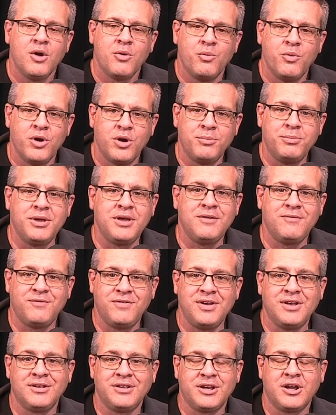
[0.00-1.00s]
will be
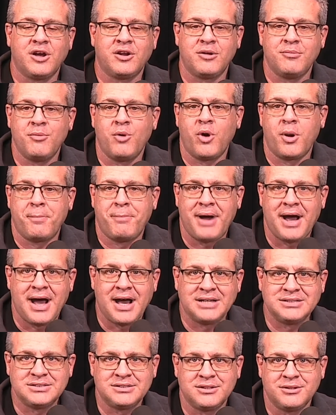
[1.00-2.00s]
feeling on a more
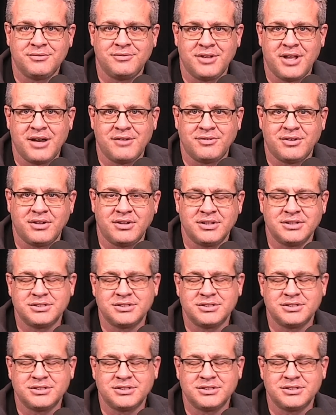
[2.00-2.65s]
positive level.